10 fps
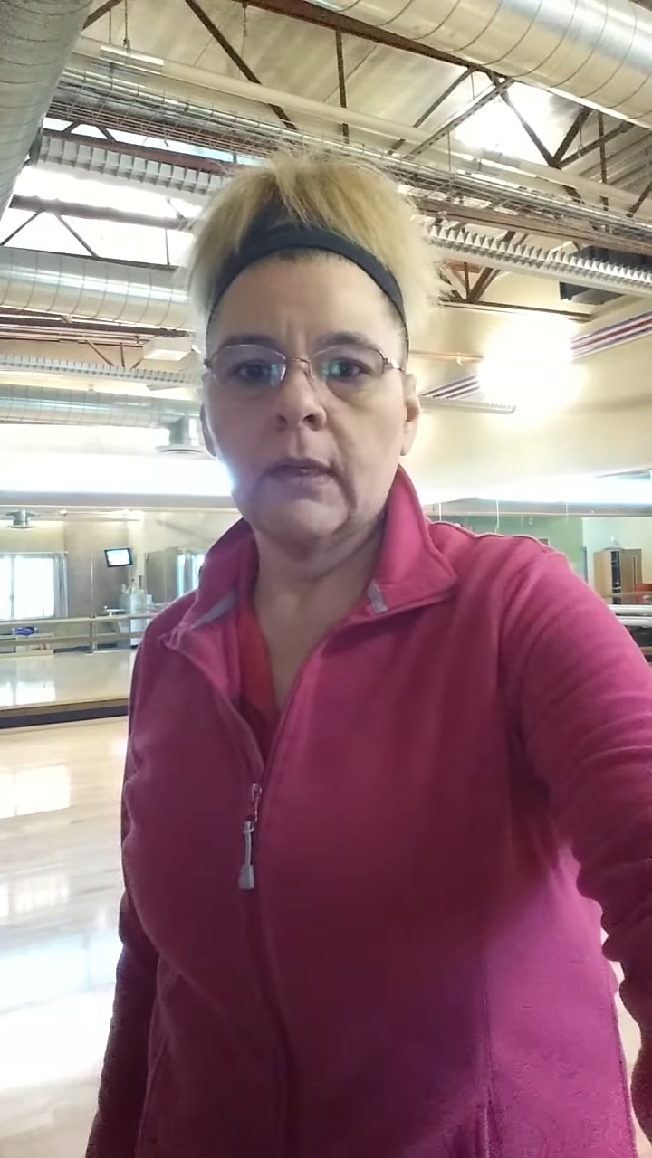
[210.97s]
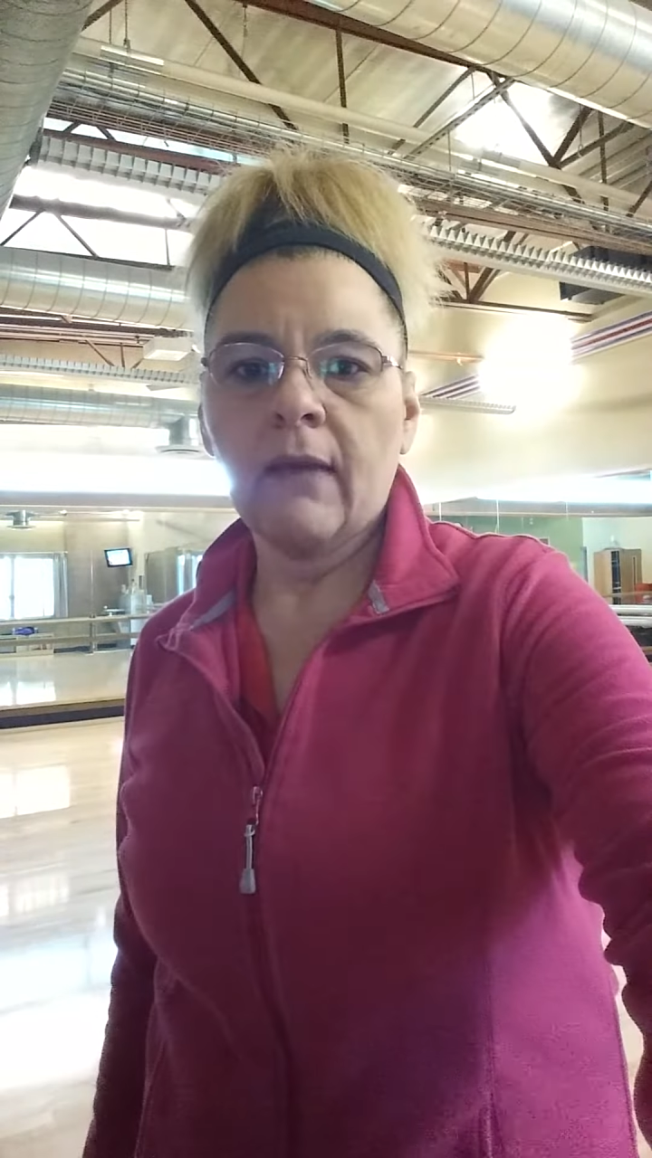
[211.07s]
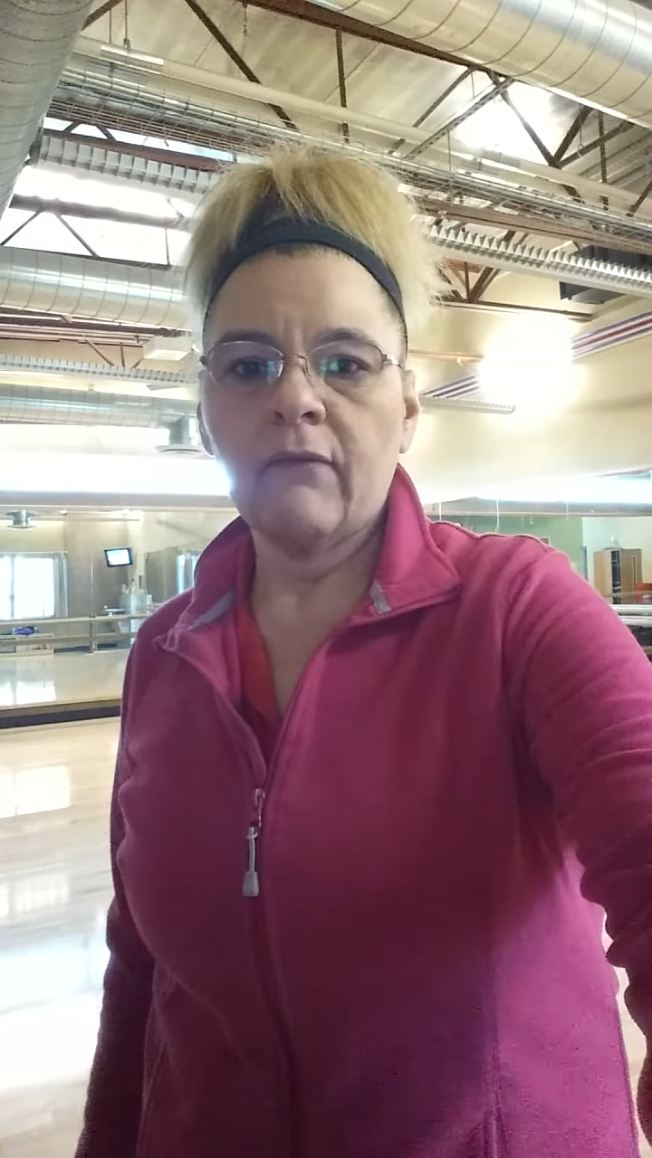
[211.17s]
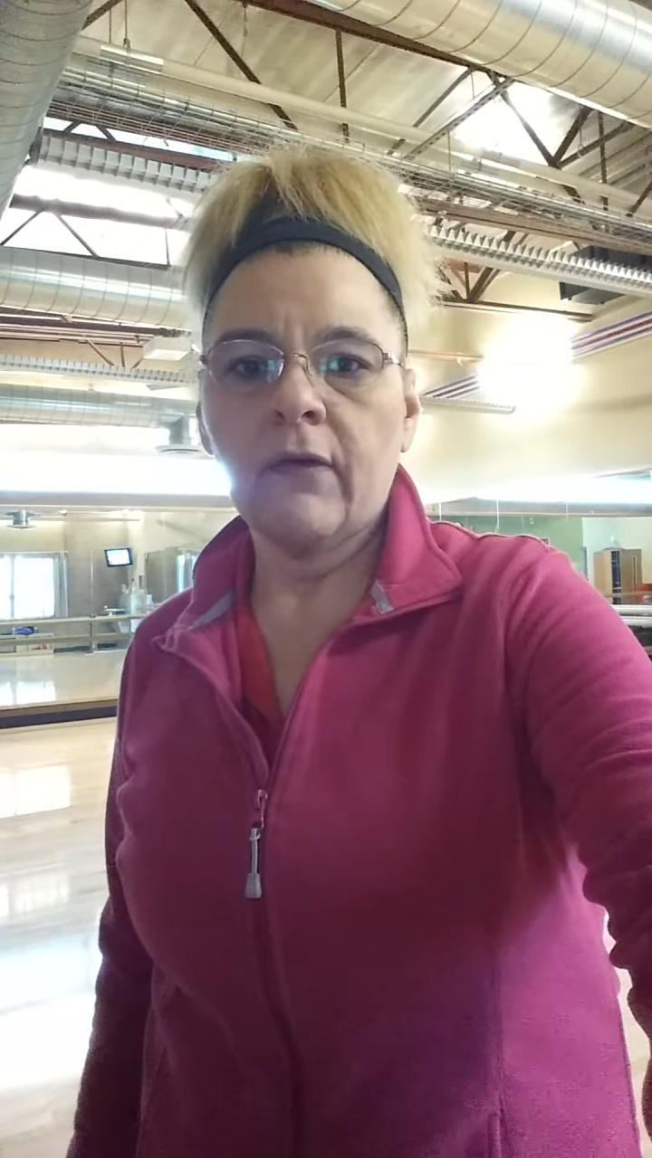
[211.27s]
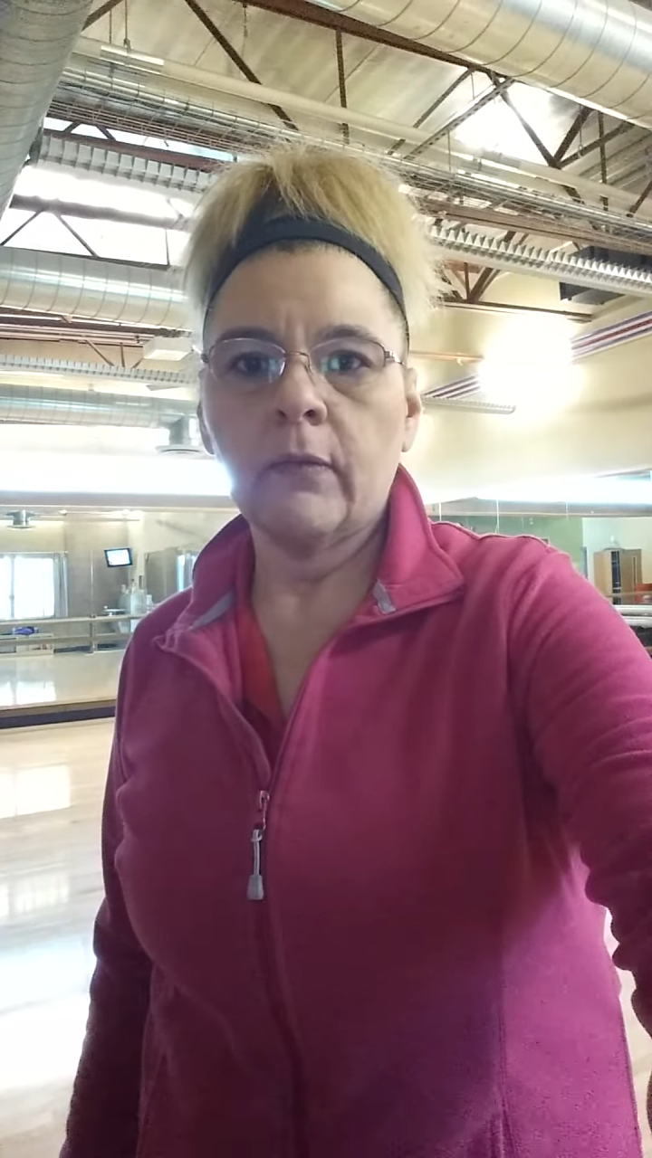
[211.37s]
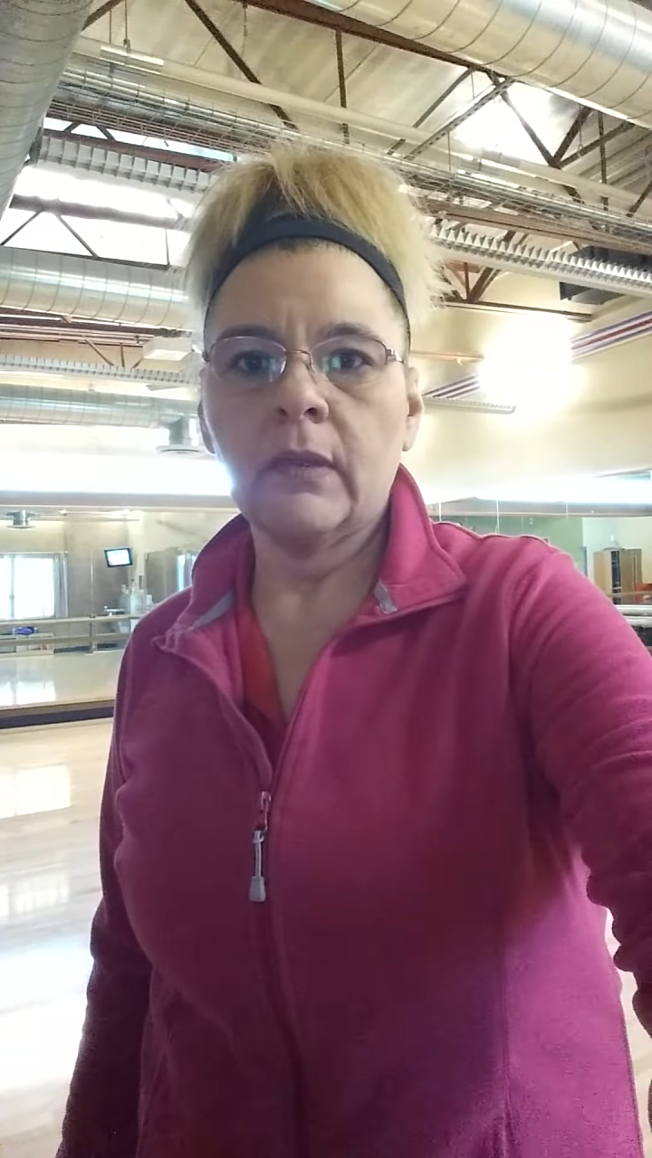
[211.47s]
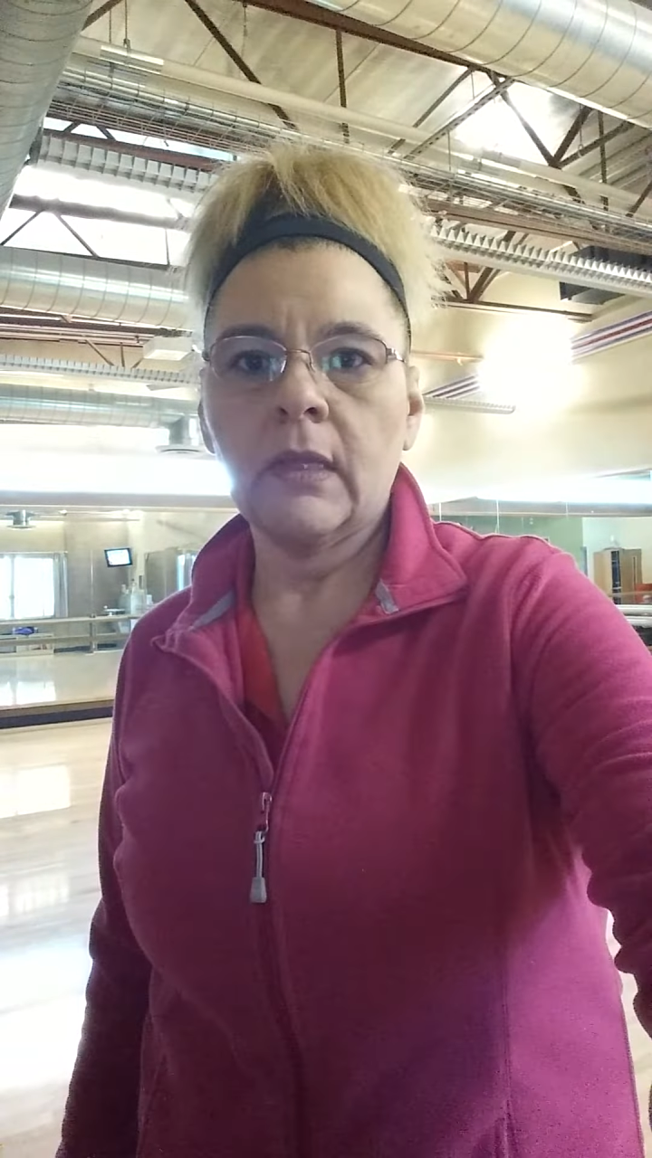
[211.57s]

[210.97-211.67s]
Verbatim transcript: Have fun with